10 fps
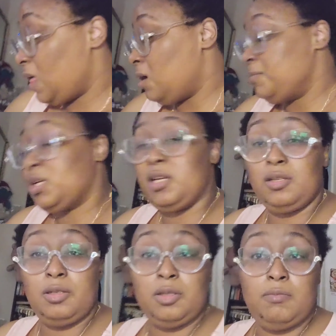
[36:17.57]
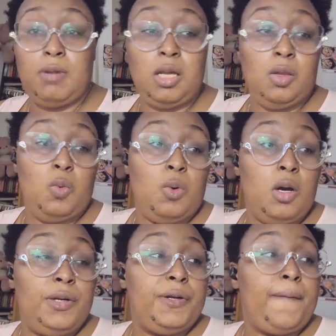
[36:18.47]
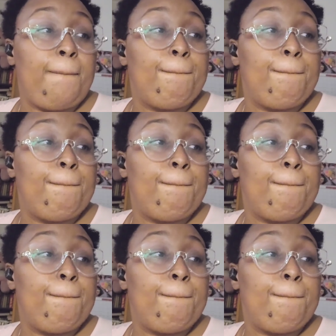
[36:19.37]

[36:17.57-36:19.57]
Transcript: I'm gonna get another bottle of water.